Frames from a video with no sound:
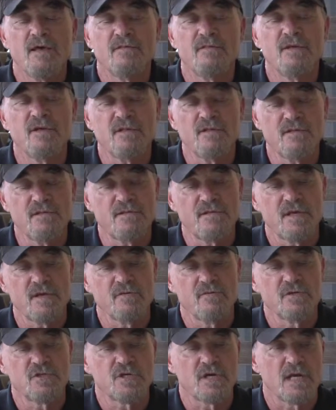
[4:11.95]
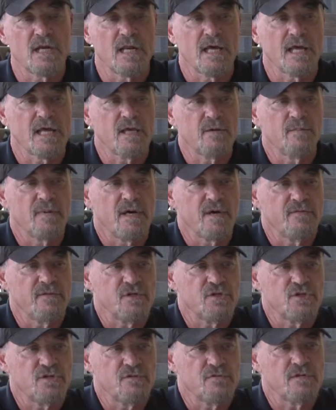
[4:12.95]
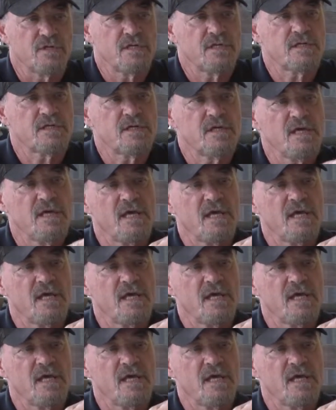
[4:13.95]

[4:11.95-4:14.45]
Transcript: The other thing which I like about this unit